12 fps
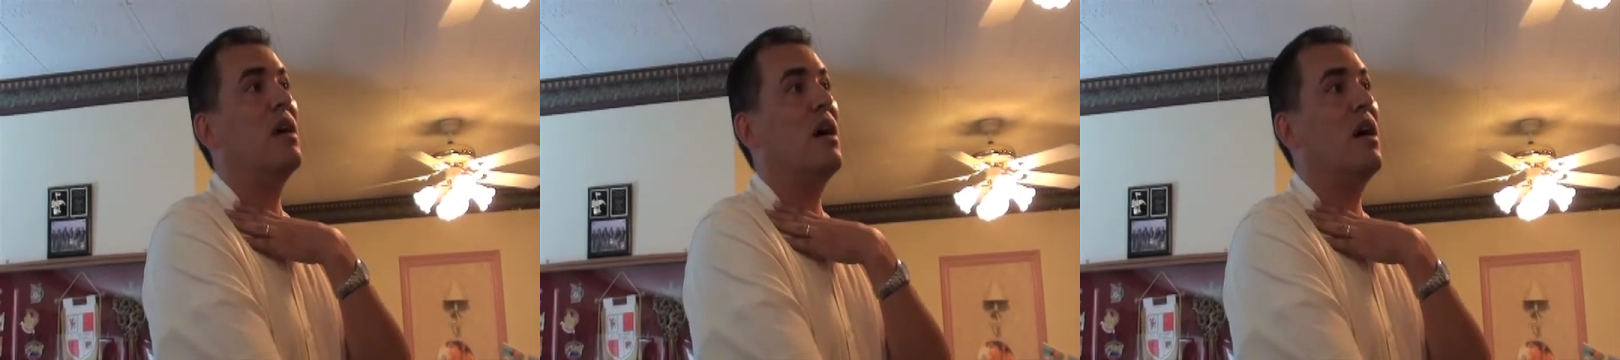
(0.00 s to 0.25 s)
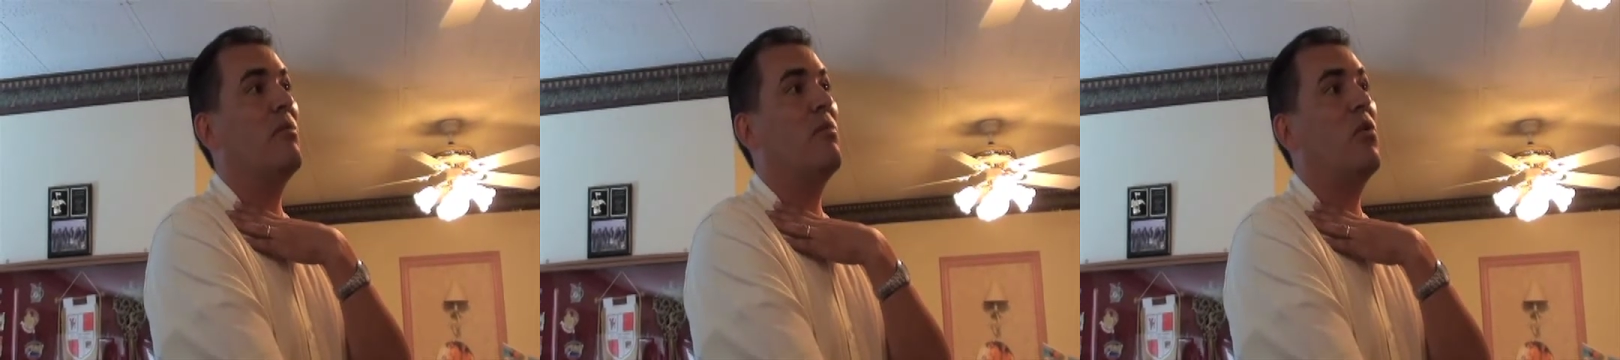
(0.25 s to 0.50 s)

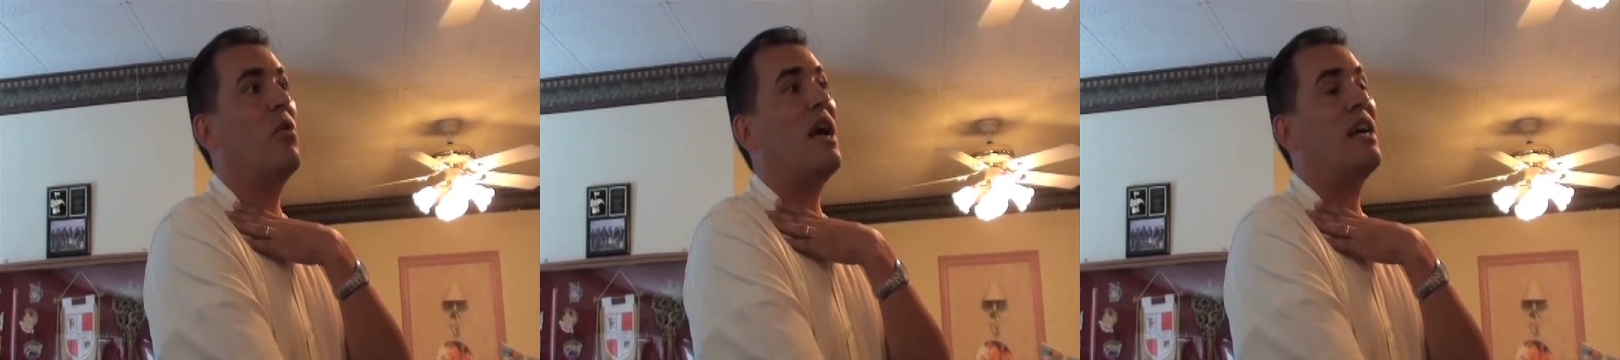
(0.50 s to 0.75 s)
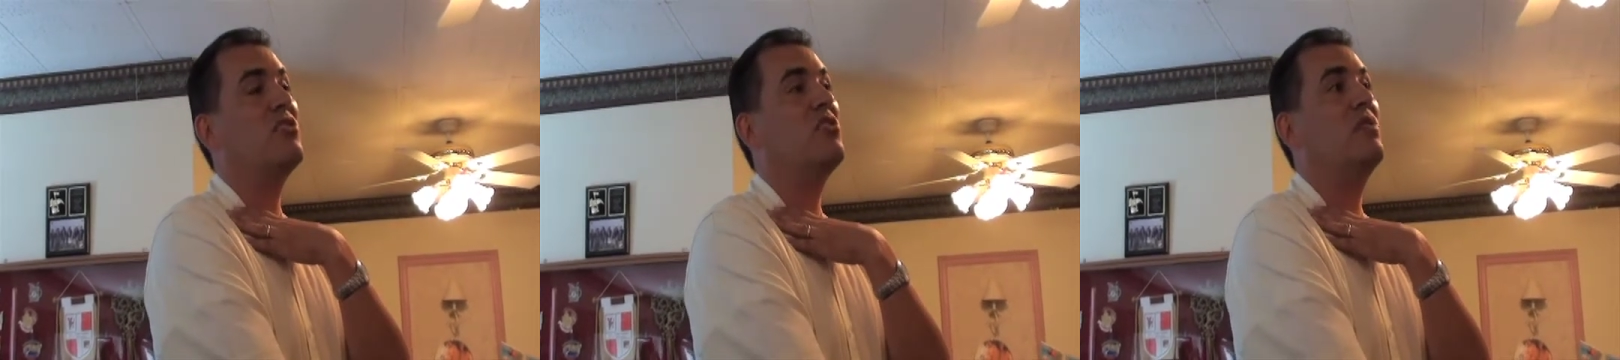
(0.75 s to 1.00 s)
Um, or
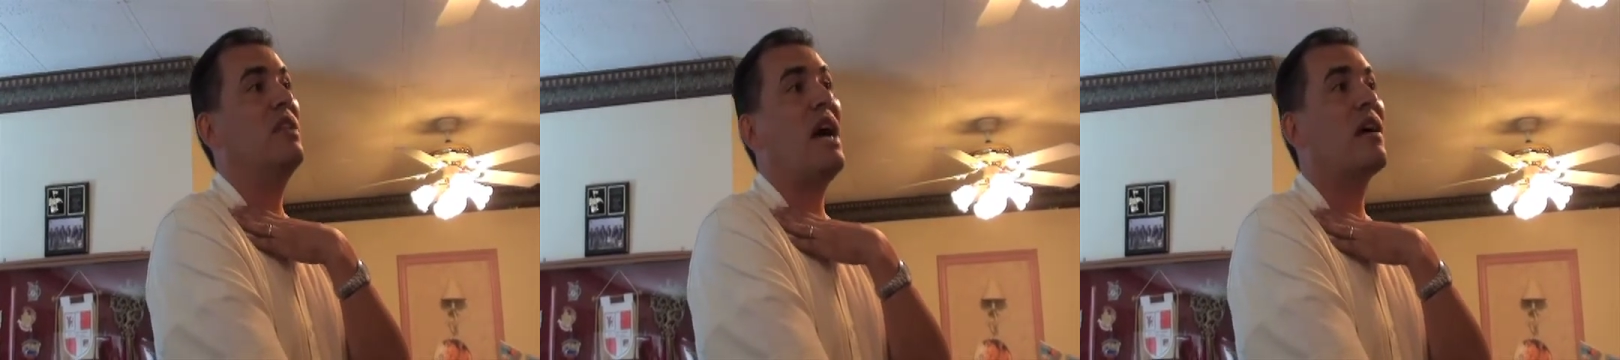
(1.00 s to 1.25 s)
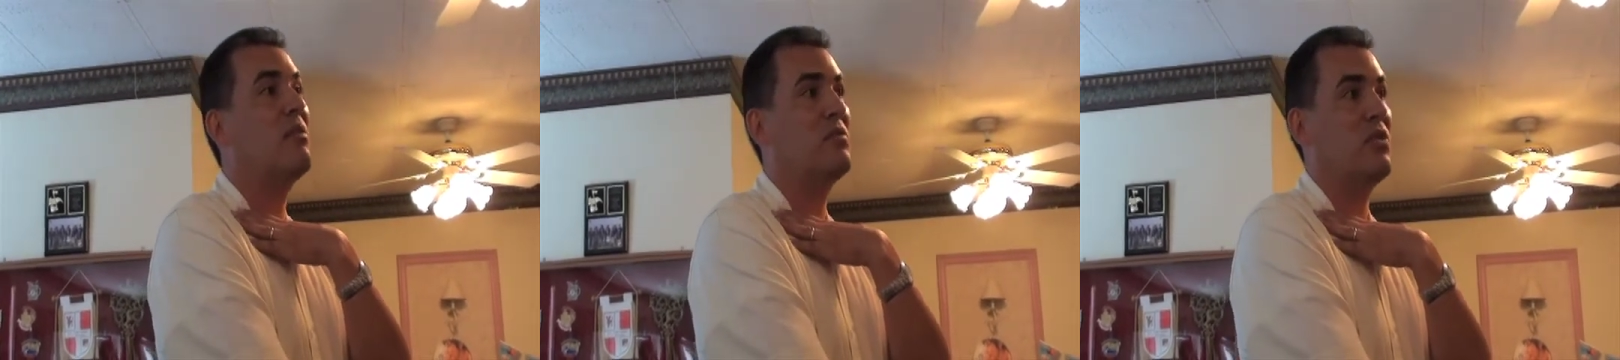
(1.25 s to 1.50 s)
asked you to
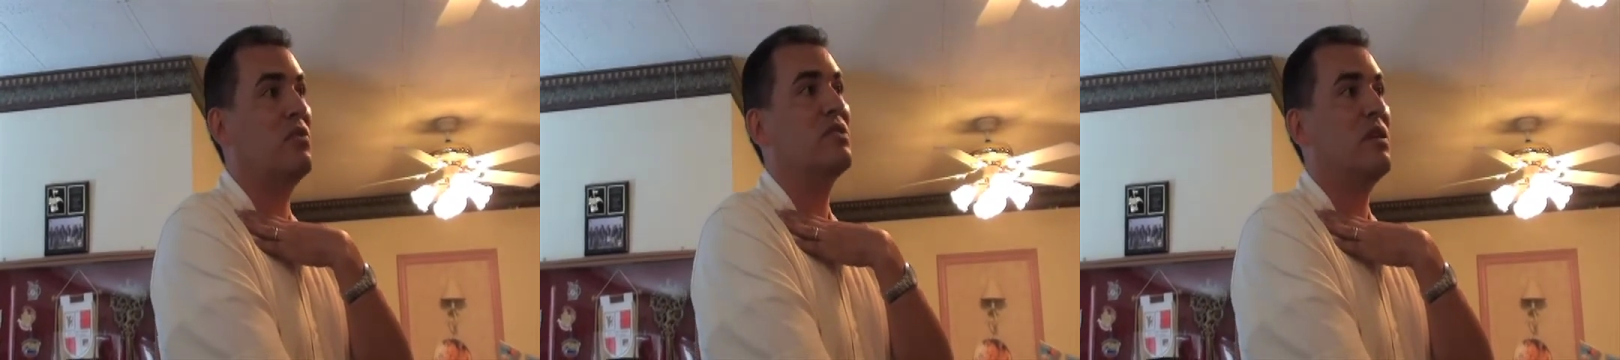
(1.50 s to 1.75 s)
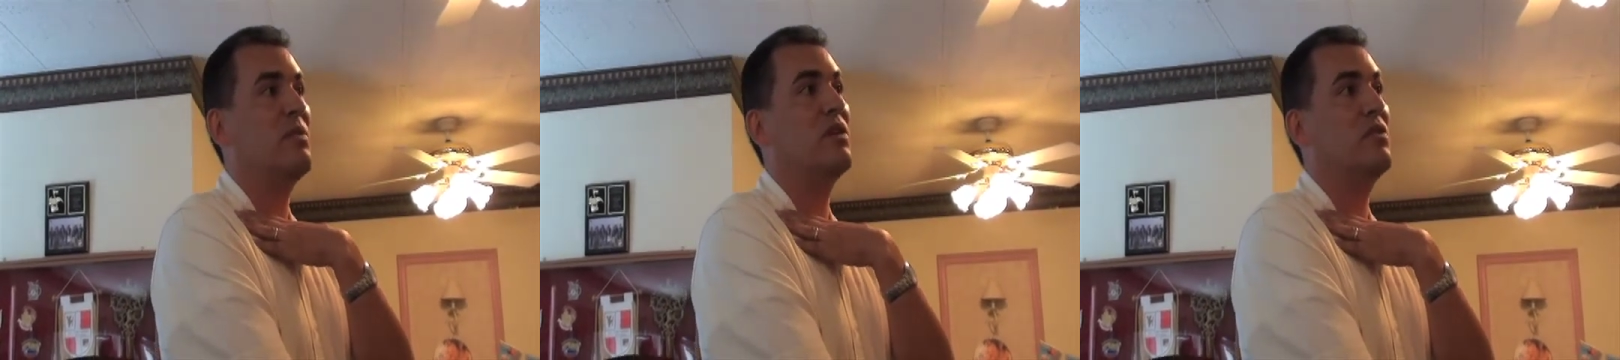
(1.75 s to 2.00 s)
not come to
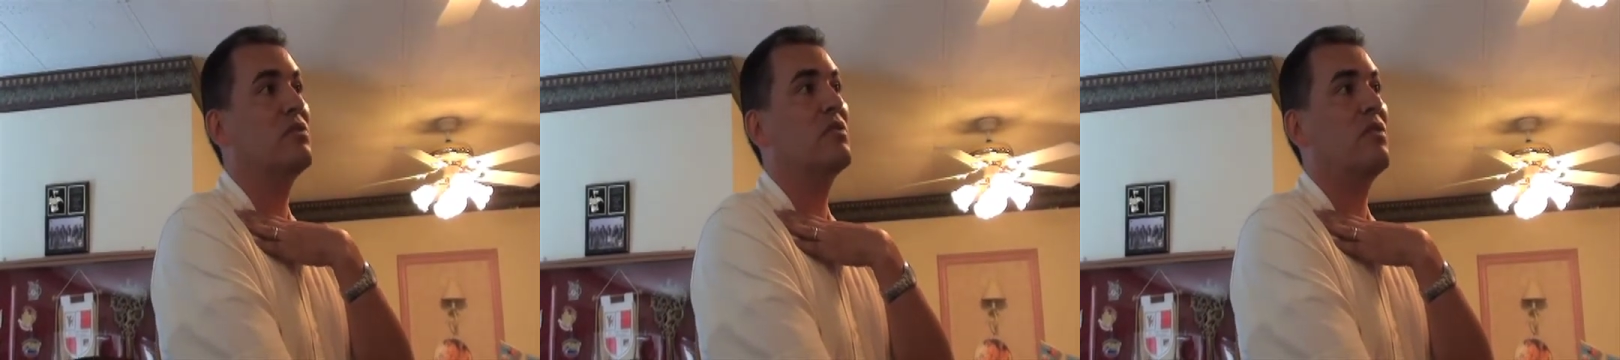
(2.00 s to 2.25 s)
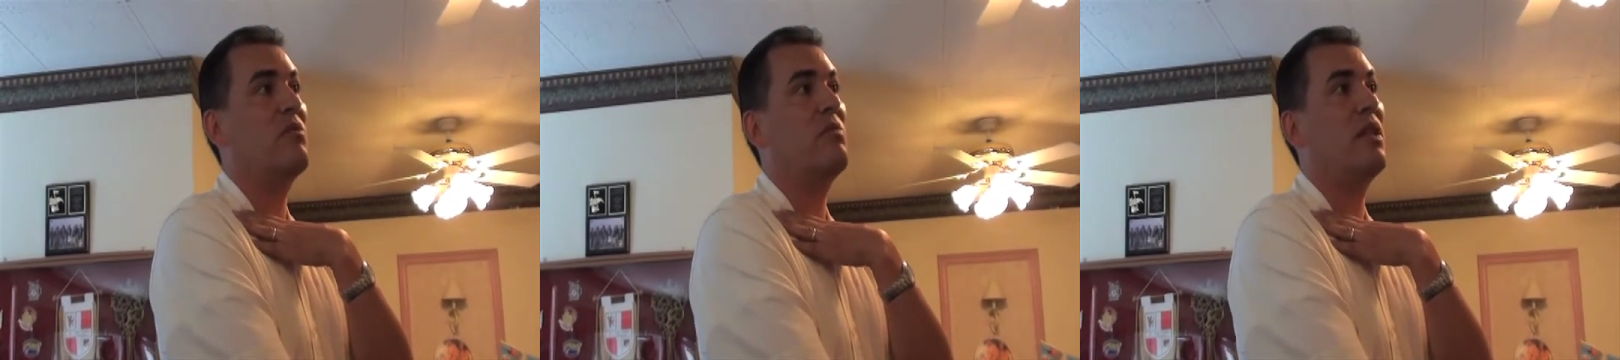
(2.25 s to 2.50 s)
Los Amigos.
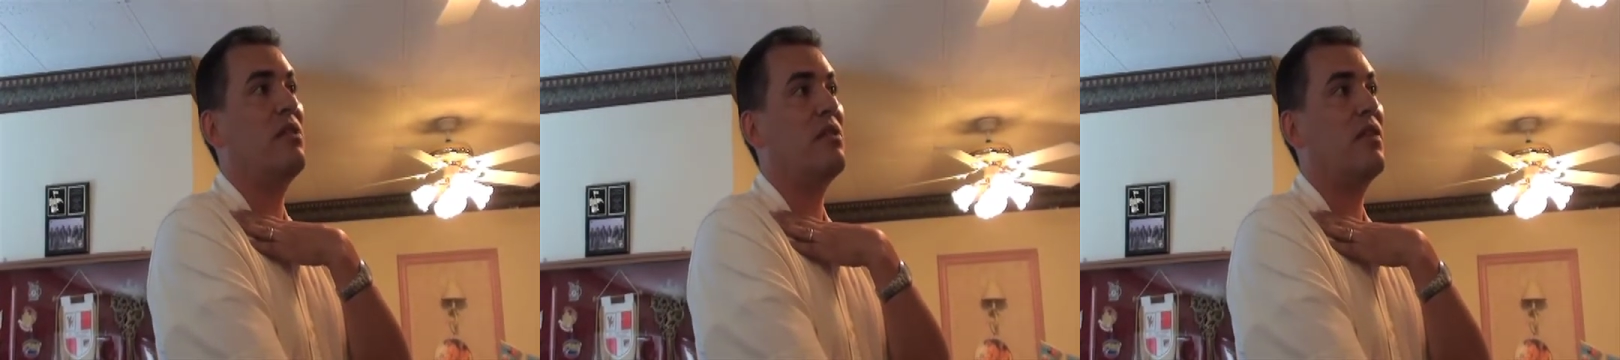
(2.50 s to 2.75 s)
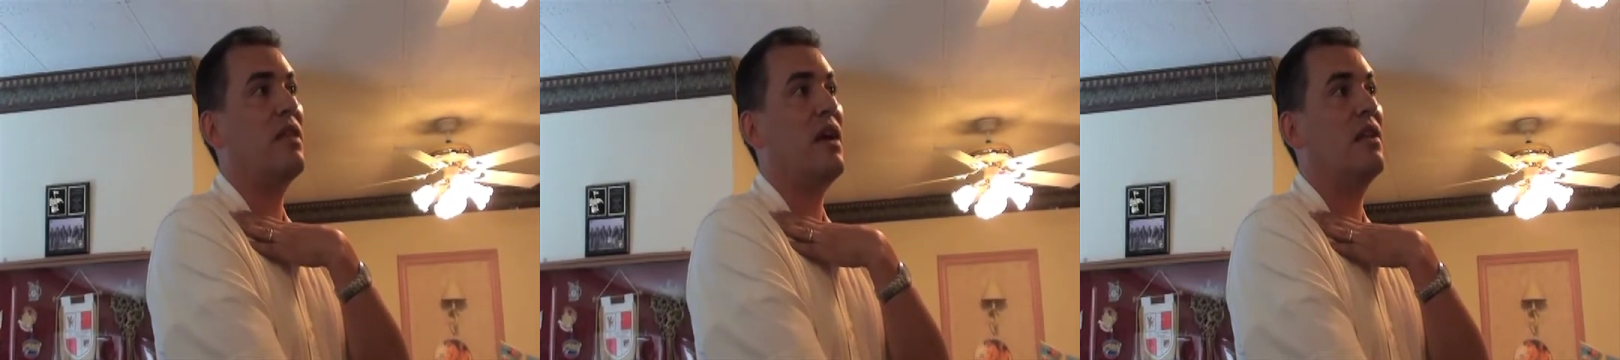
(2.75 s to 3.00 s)
So I want to be
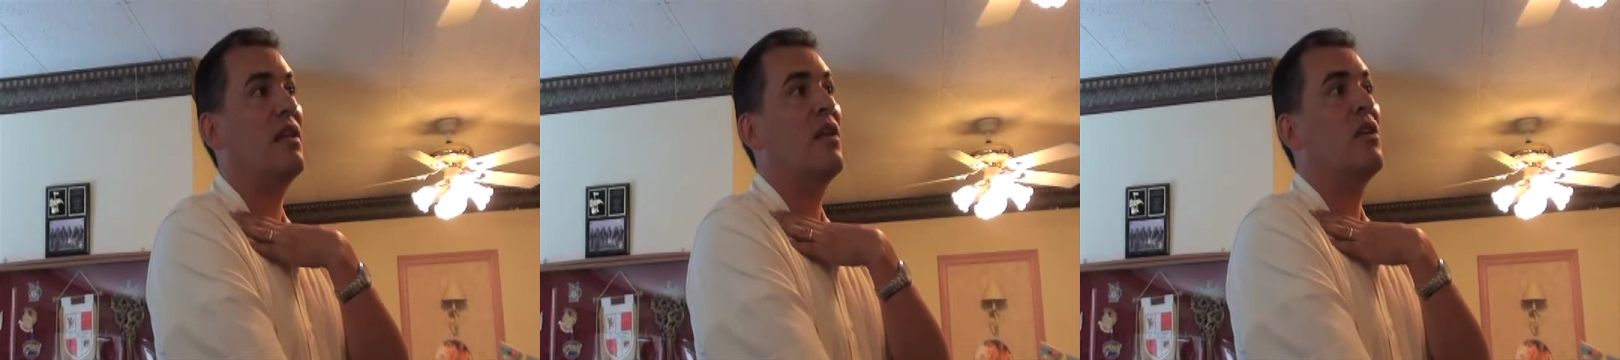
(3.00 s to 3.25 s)
clear on that.